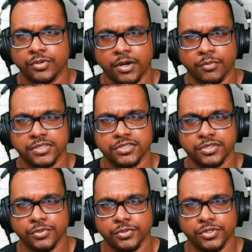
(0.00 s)
And what is
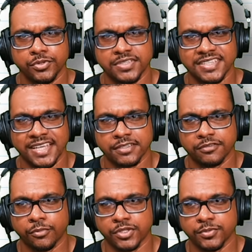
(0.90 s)
U? U is
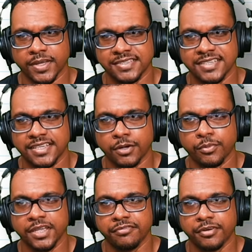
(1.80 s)
negative 1. So we have take
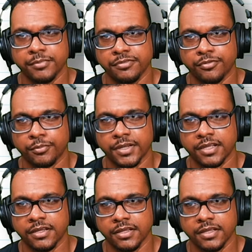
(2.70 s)
away from the formula.